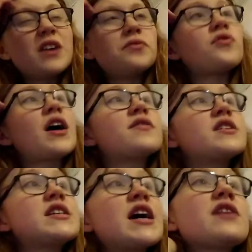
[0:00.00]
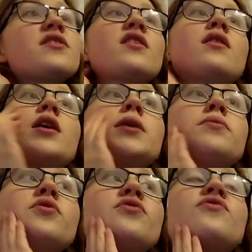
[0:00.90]
In fact, the day that
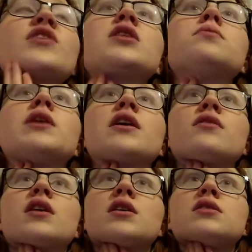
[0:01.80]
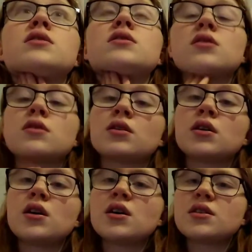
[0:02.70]
I'm filming this,
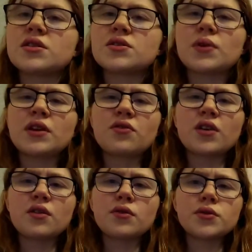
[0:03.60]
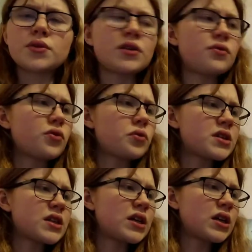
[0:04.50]
is it 25th or the
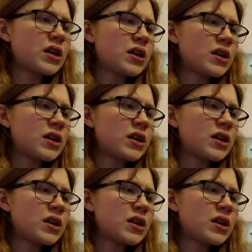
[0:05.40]
24th today?